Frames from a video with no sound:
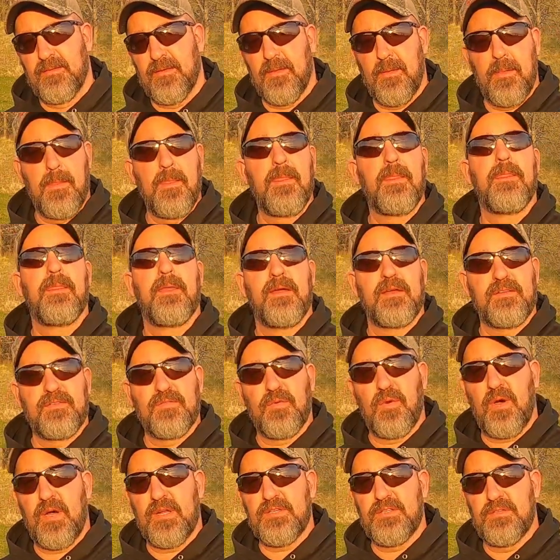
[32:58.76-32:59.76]
So thanks
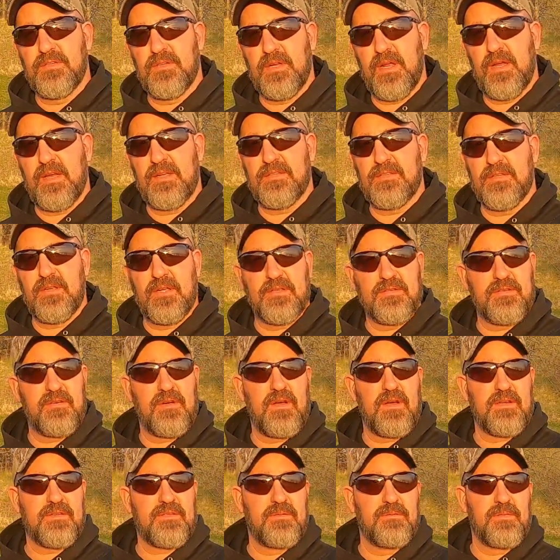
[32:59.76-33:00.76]
for watching, you guys. You guys
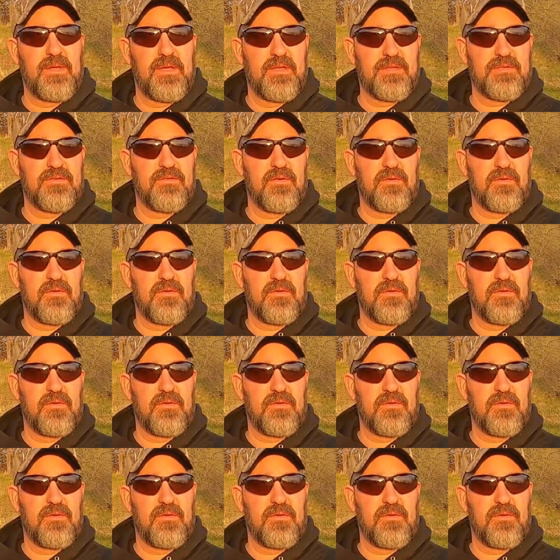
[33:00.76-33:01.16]
are awesome as